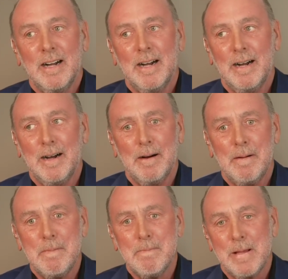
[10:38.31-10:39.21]

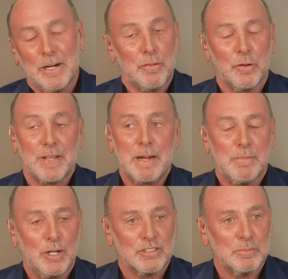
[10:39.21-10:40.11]
And I thought that
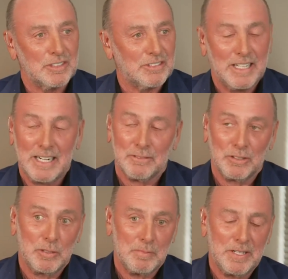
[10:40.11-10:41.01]
person was in our
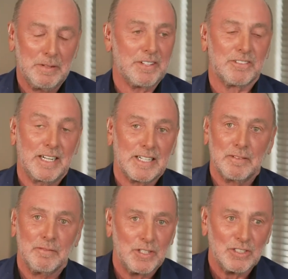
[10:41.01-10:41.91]
room in the state of
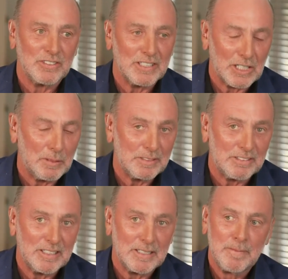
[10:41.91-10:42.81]
confusion that I
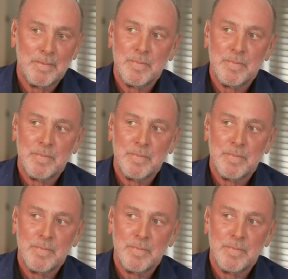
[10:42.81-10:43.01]
was in.